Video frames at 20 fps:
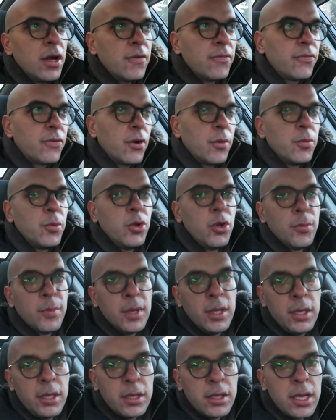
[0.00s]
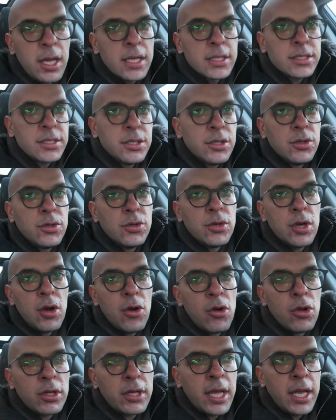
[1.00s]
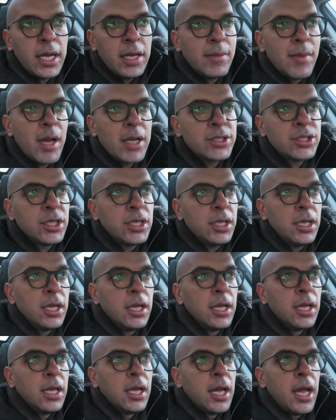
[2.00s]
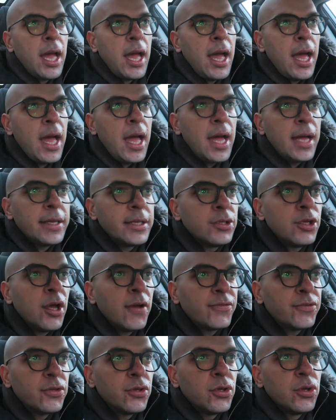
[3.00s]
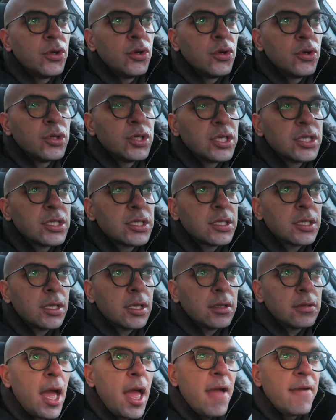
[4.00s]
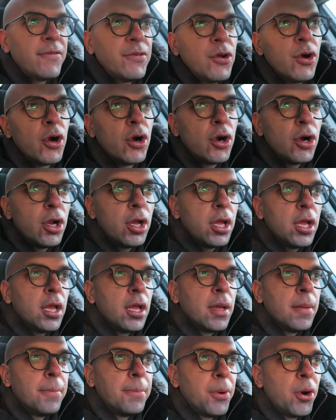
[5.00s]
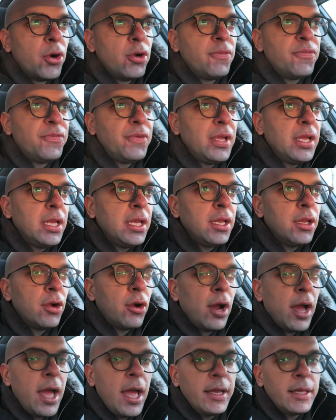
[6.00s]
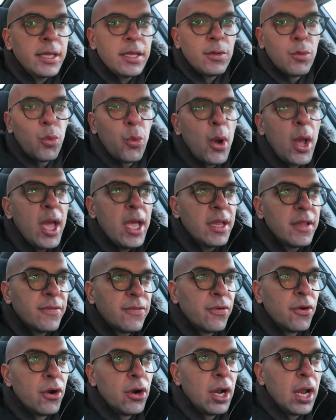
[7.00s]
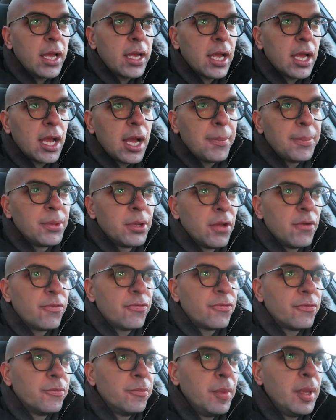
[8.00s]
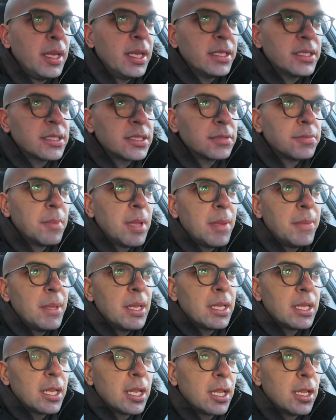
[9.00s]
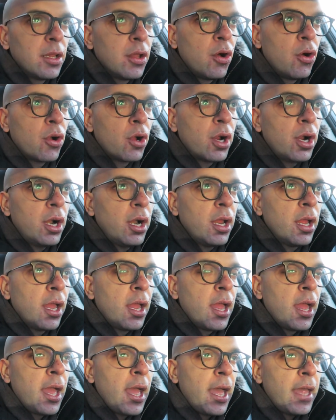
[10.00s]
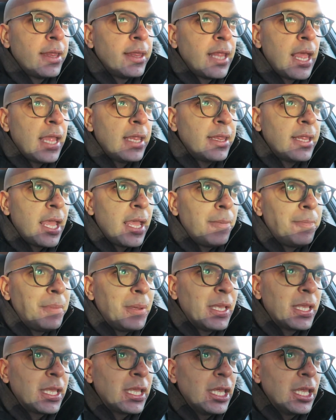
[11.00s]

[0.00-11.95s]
from human, as you all can imagine, and you have to just have your bird feed in your hand and wait for like a couple of minutes, maybe a little longer, and then they pick